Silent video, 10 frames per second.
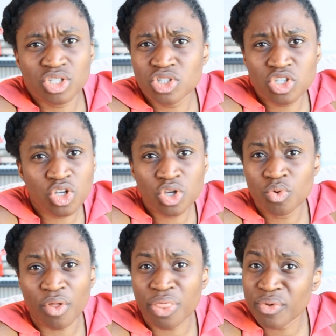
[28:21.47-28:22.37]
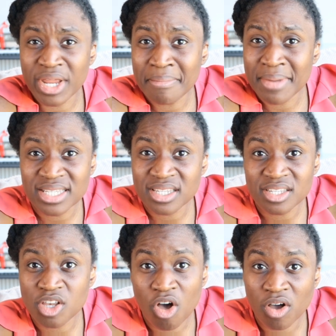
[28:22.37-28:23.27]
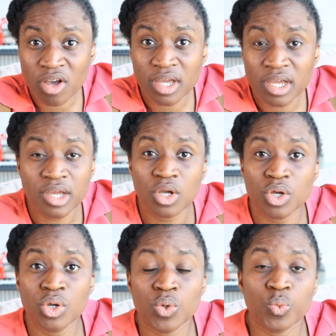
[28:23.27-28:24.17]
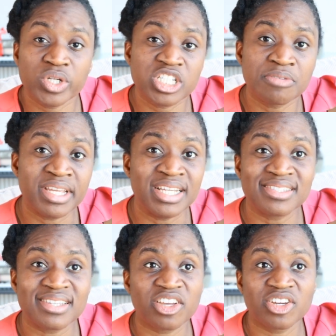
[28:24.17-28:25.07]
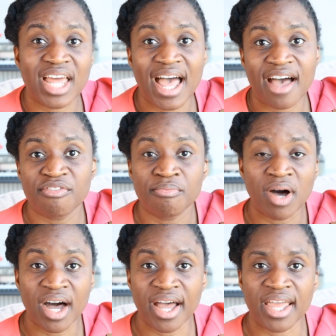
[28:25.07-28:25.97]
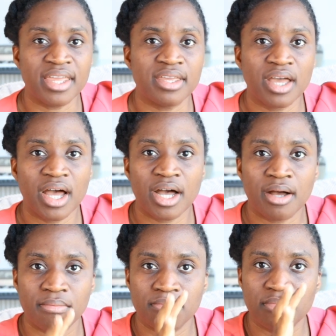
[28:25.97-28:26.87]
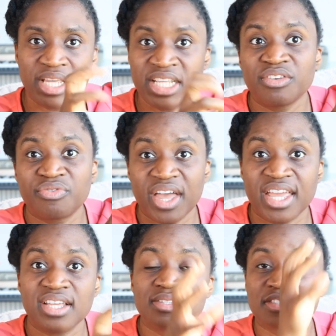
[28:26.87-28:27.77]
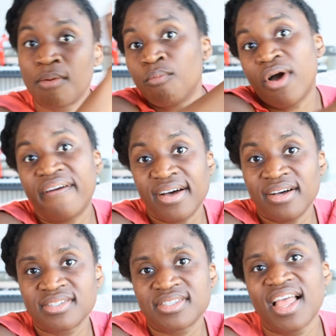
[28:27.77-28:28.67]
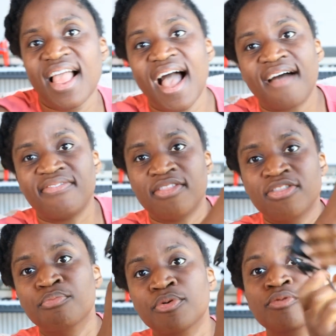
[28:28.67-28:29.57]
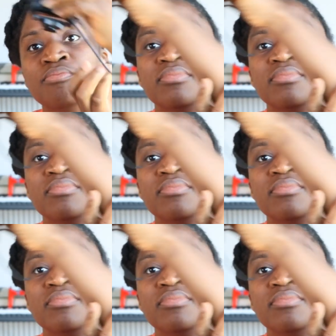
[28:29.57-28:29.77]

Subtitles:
2 or 3 meters long, which means I could have my interface somewhere else, and then the boom